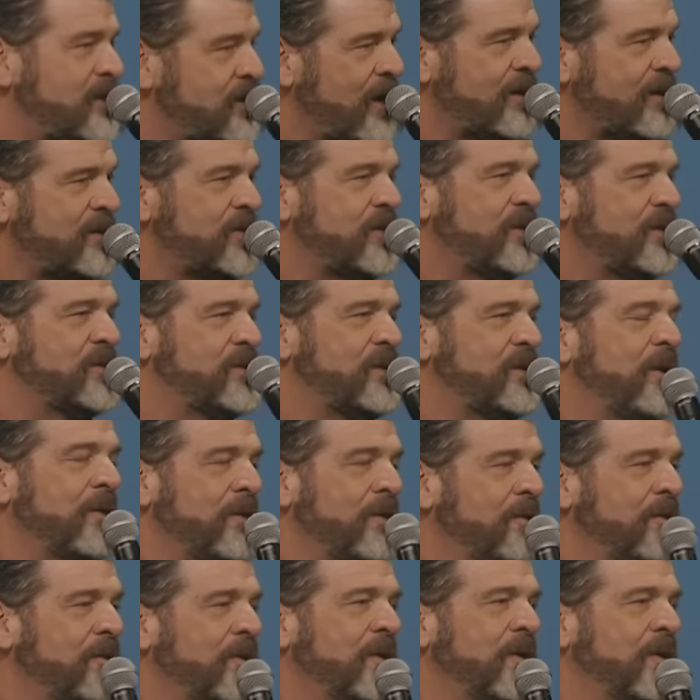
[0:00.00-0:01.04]
Y'all should have saw the
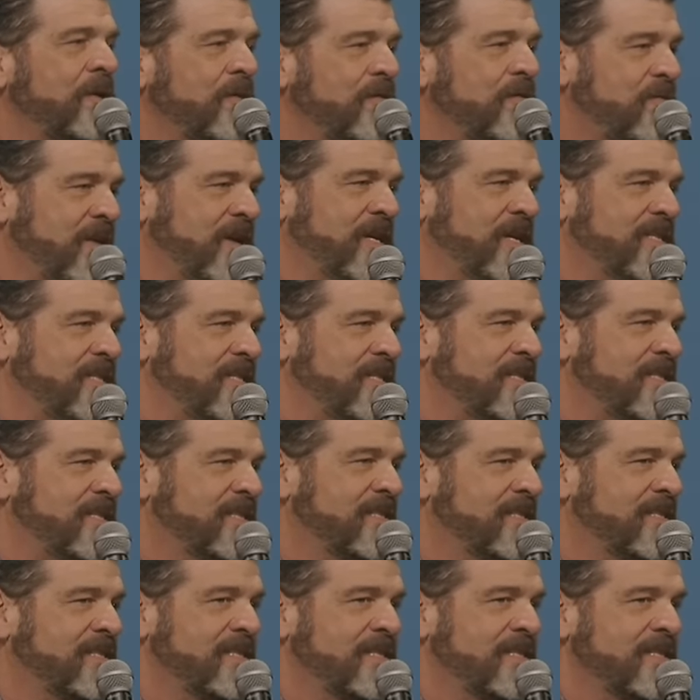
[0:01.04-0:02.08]
look on their face.
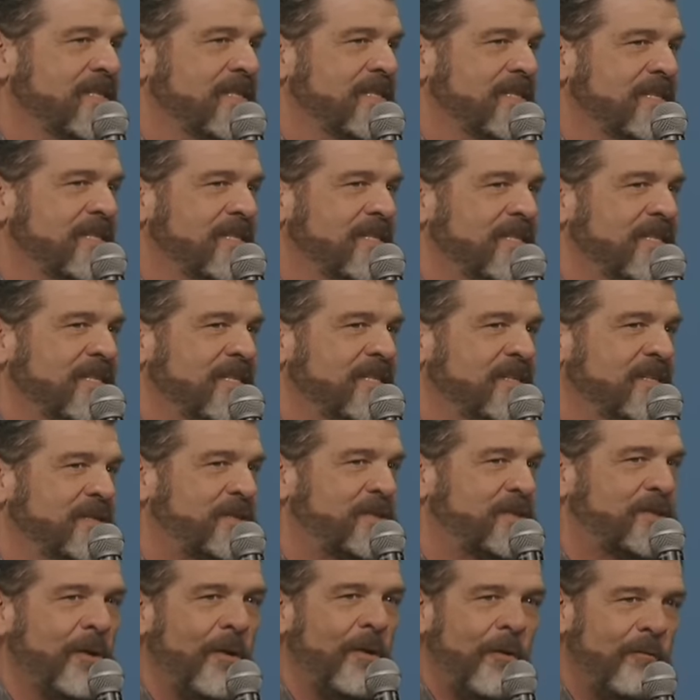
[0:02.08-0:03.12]

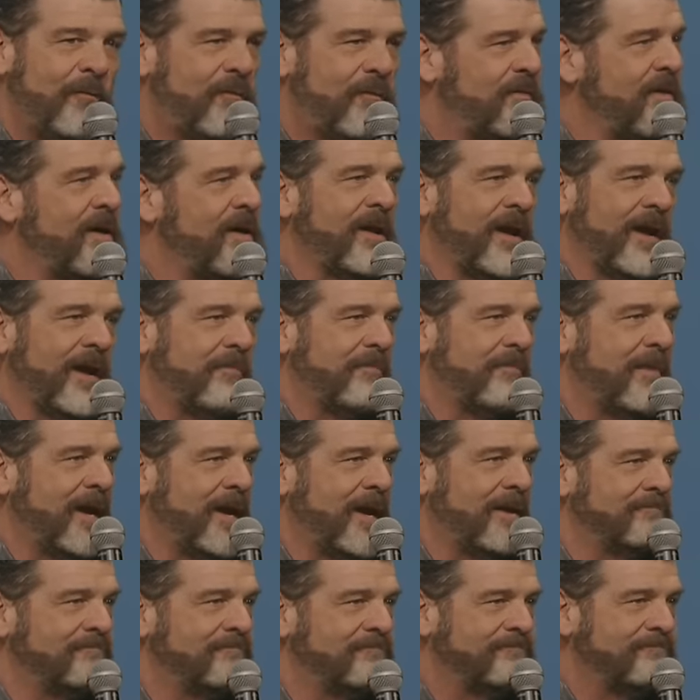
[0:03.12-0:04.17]
So funny,
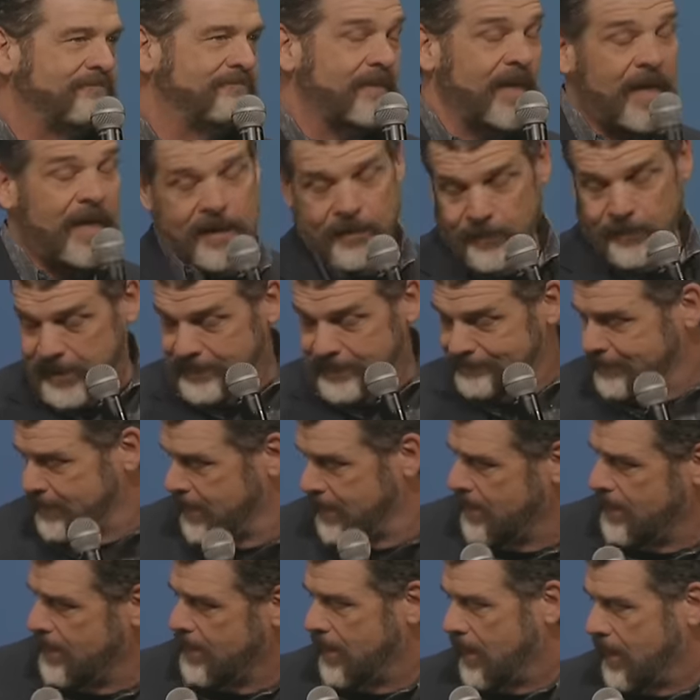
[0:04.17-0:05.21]
man. Anyway,
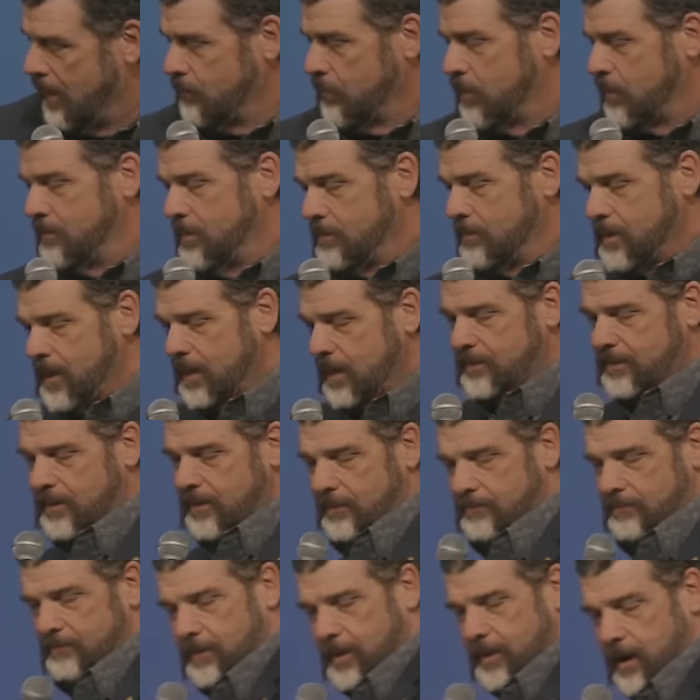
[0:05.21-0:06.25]
I'm going to be back
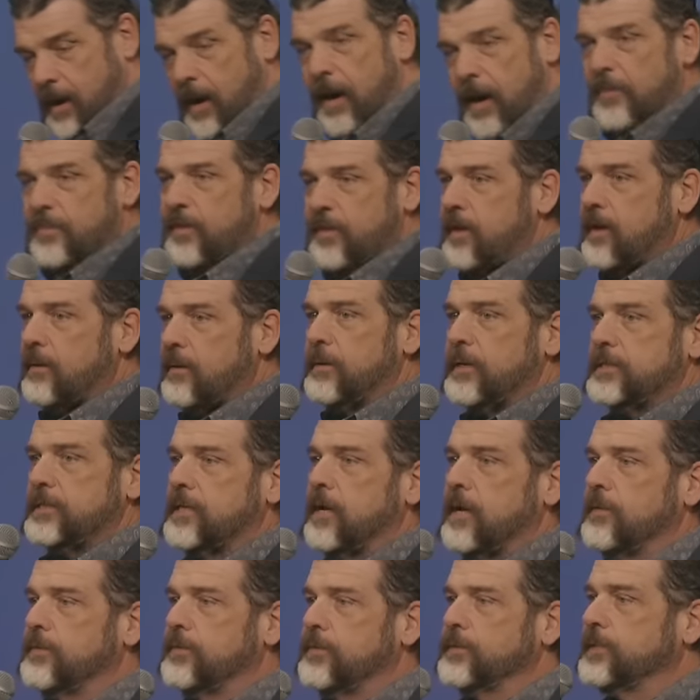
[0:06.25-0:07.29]
there. All right, I think everybody's
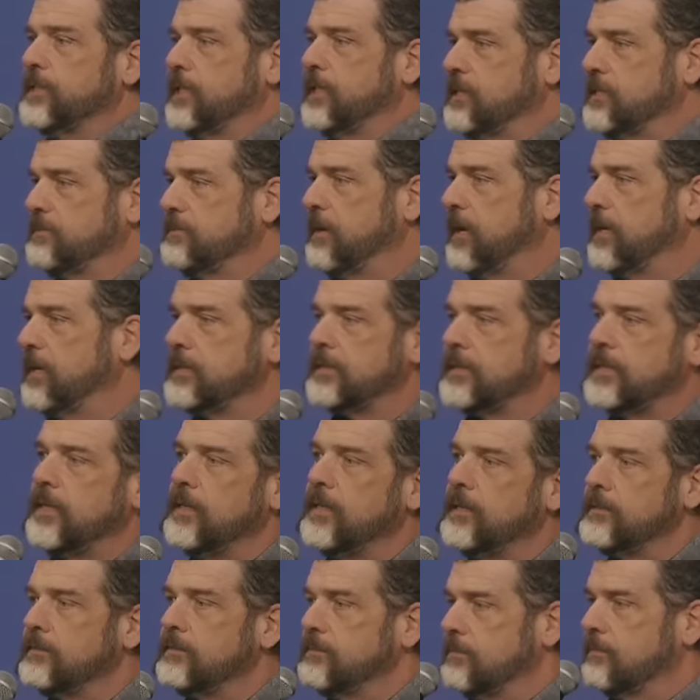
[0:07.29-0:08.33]
got those things passed
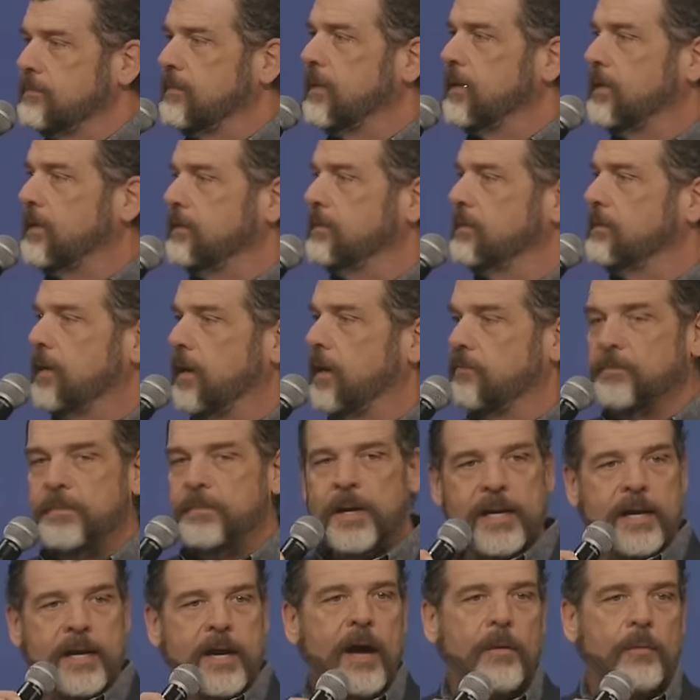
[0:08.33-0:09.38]
out, right?
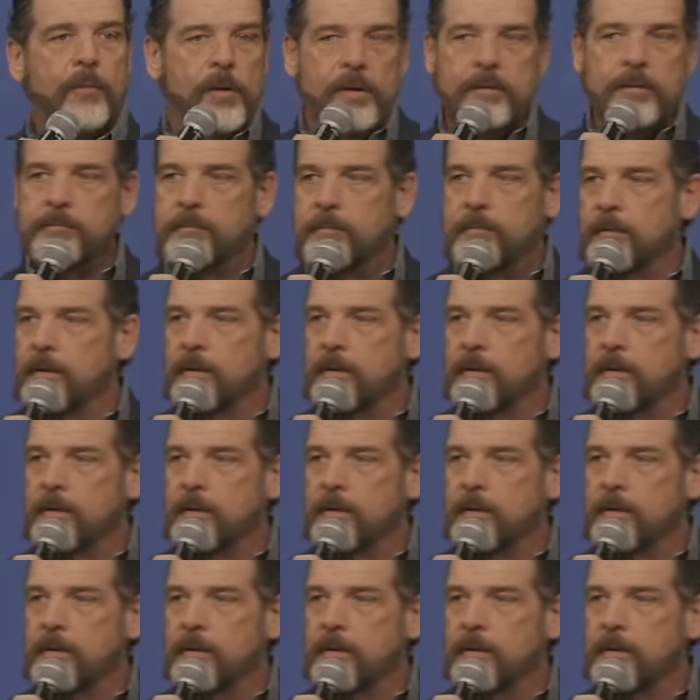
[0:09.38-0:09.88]
Everybody got one?